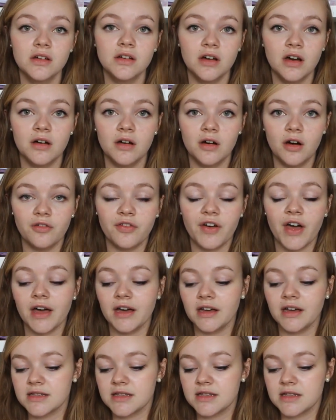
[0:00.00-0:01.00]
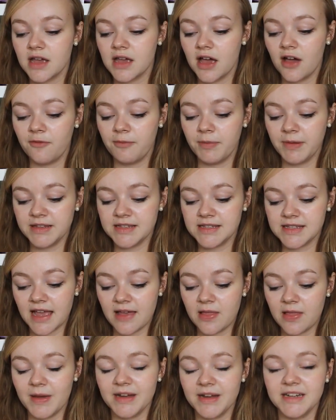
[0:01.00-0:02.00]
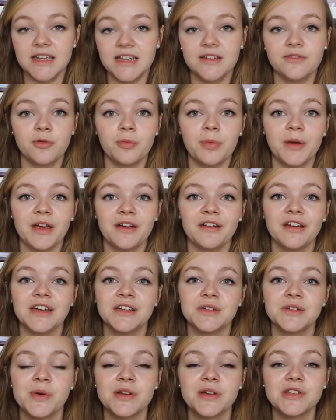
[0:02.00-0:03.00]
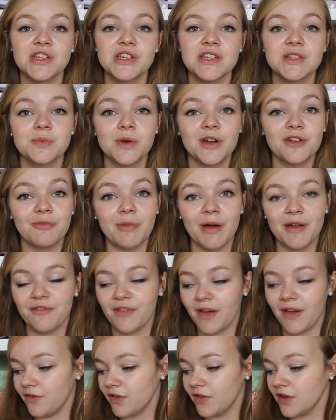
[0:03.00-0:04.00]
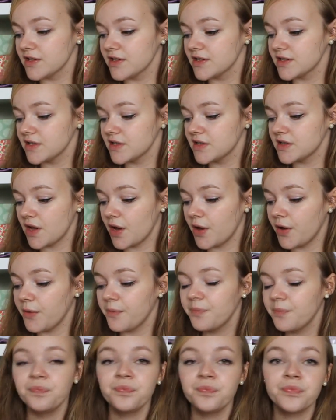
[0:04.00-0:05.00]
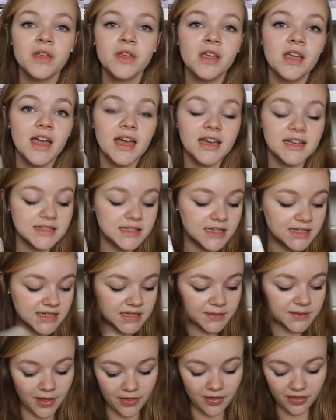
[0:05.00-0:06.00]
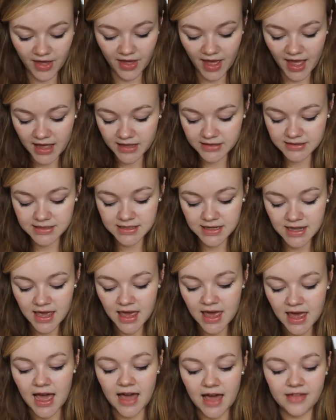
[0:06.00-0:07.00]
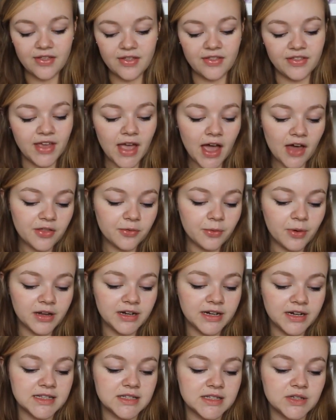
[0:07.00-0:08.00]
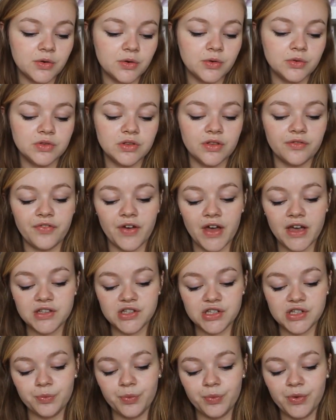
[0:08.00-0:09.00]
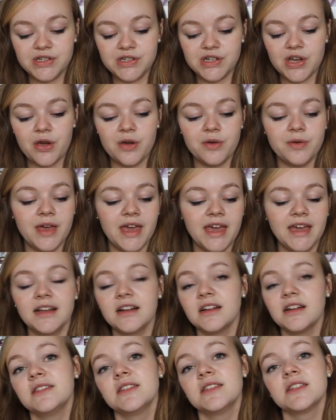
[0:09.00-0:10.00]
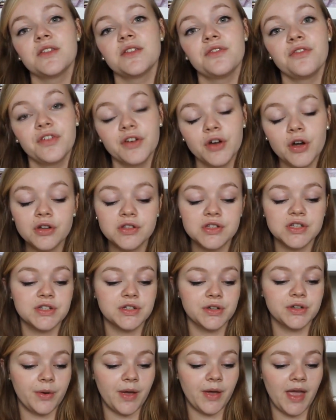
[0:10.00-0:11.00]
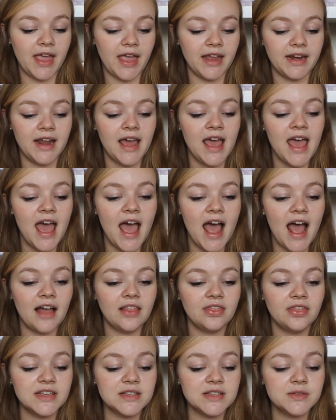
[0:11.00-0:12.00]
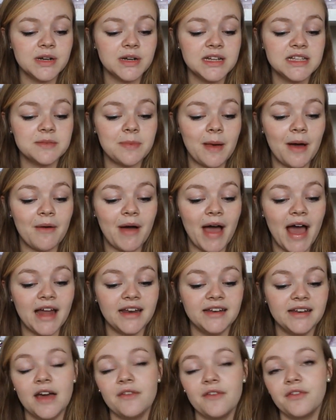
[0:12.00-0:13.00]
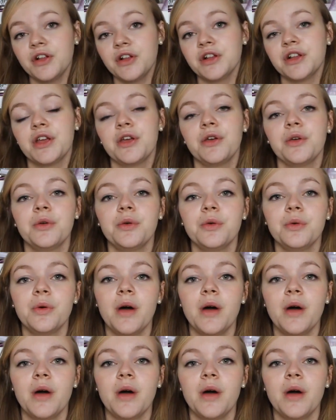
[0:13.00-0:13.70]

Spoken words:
of hers have been set in the medieval period, which is one of my favourites, so excited about that. And then the other one is called The Virgin Widow, England's Forgotten Queen, and this one is about Anne Neville, who